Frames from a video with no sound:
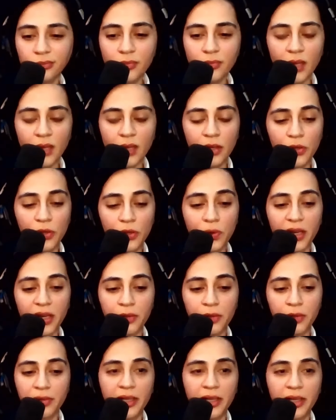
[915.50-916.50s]
you can
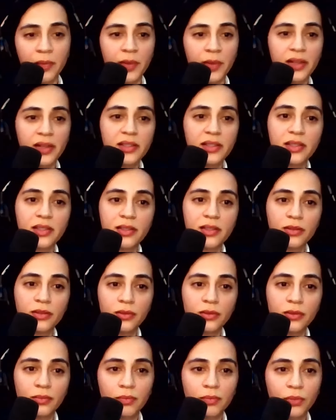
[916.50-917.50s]
create a bot,
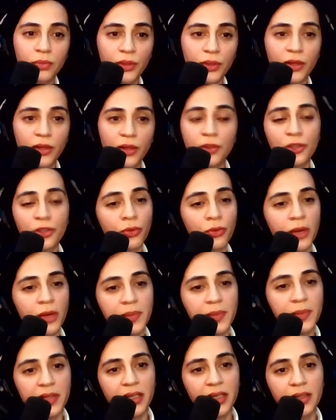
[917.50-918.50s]
put it on your
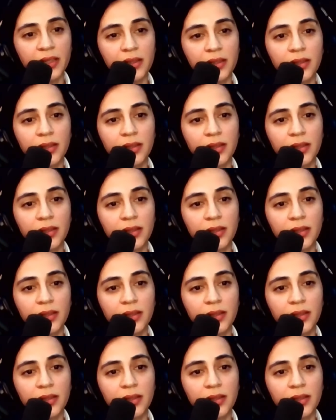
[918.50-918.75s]
website,